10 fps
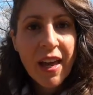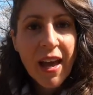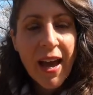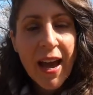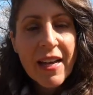
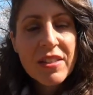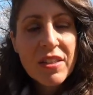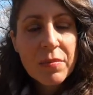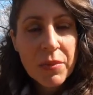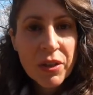has
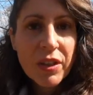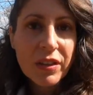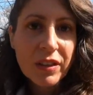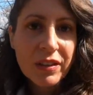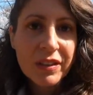
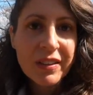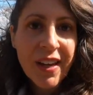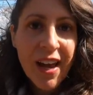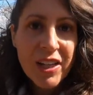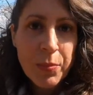miracles
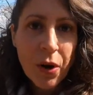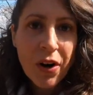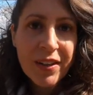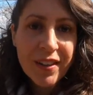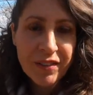as
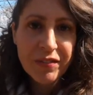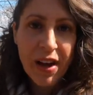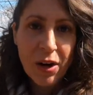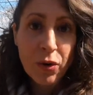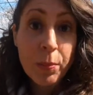part of
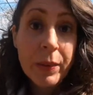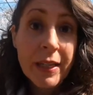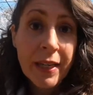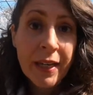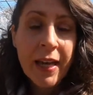our
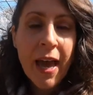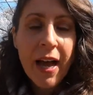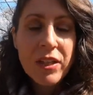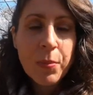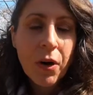being,
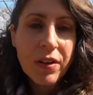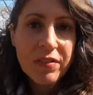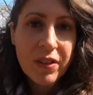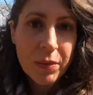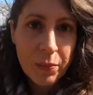as part
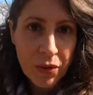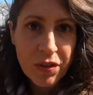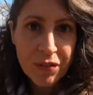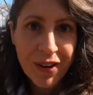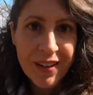of our
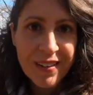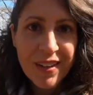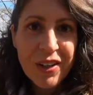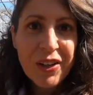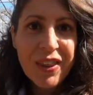birthright.
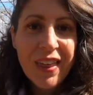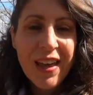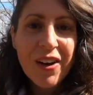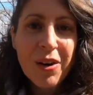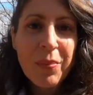
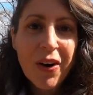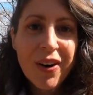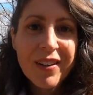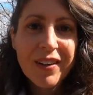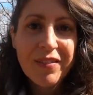They are
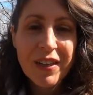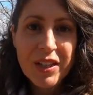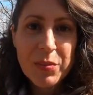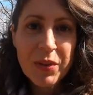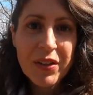part of the
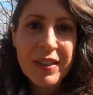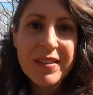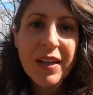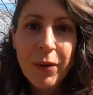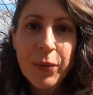
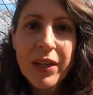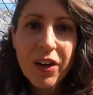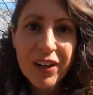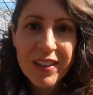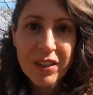experience that we
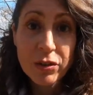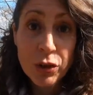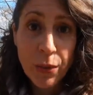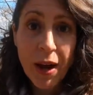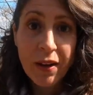are here
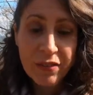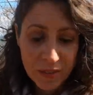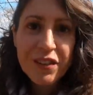to have.